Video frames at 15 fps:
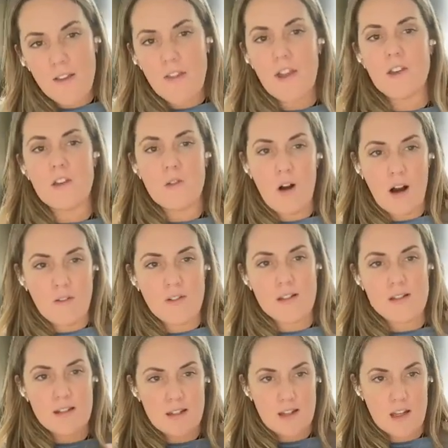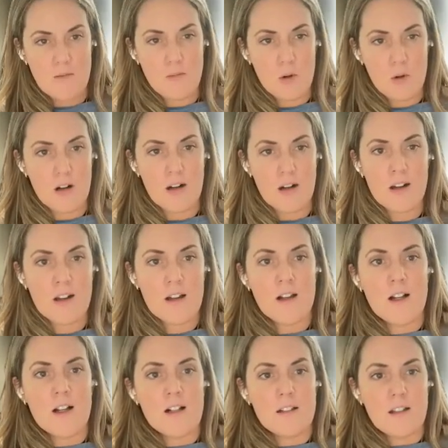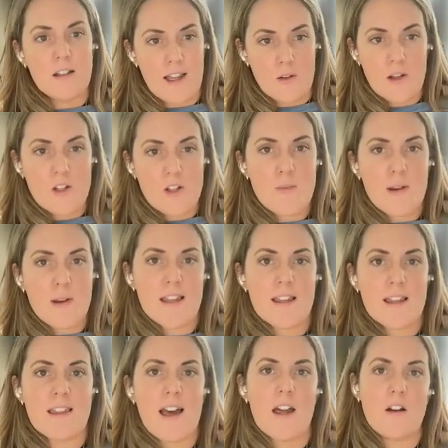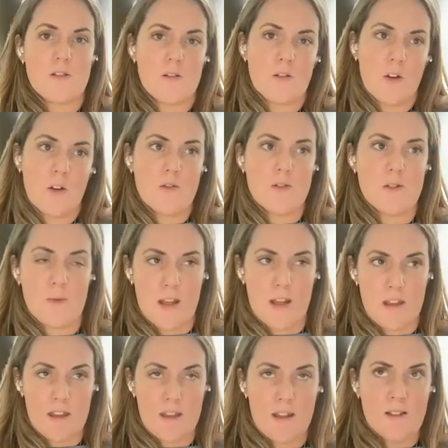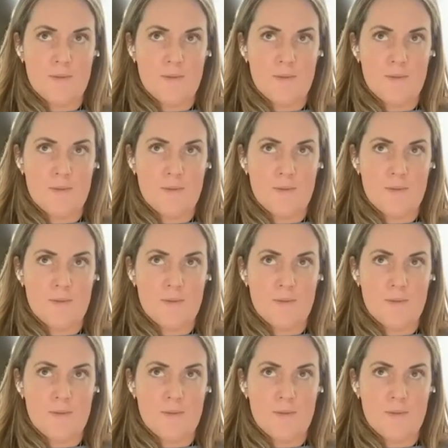And then you obviously need more language. But I think that also goes with